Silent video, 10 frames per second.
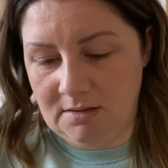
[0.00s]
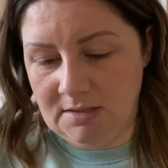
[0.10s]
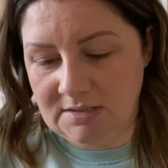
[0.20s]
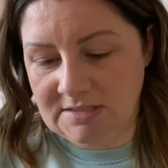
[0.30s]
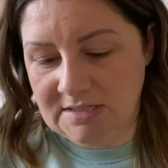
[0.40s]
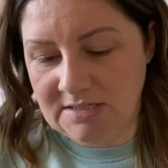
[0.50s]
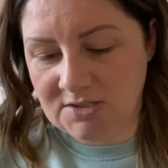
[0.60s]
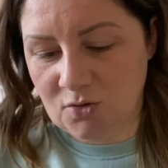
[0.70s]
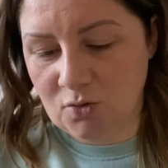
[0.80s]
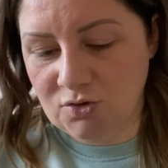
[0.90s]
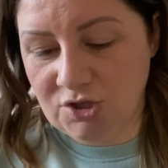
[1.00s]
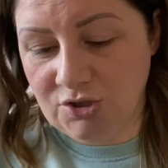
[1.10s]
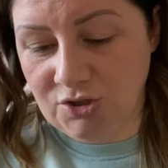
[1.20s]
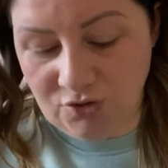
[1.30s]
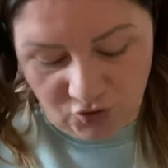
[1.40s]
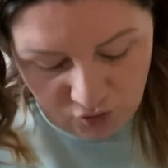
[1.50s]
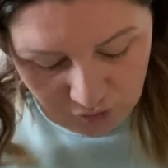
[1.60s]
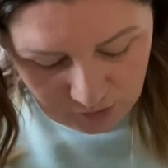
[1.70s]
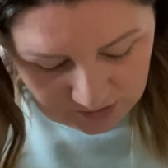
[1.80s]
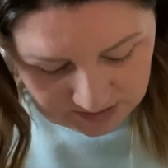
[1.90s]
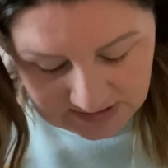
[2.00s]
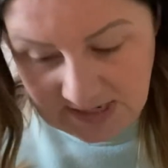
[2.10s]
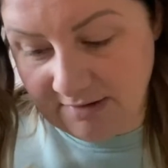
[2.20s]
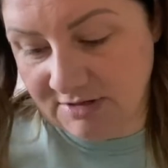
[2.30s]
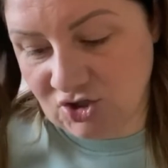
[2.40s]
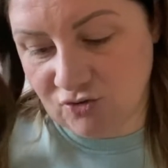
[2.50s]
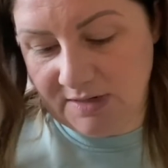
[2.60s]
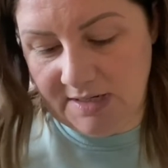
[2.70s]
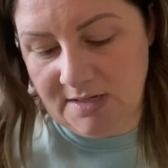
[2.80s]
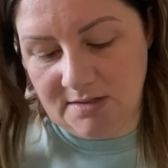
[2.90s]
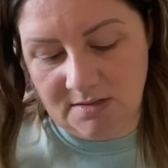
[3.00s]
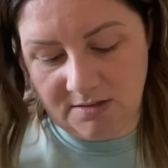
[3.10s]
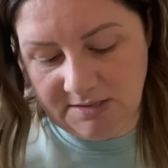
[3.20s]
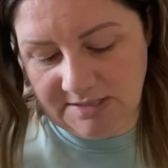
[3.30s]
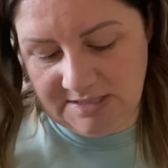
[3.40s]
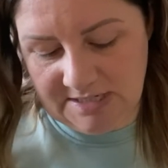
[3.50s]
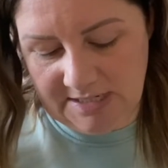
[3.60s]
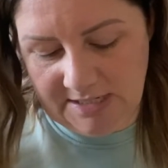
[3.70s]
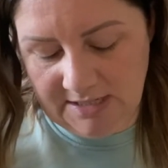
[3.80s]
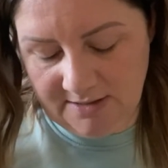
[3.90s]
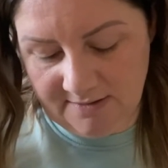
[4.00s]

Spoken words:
This is called Neutral Territory 90.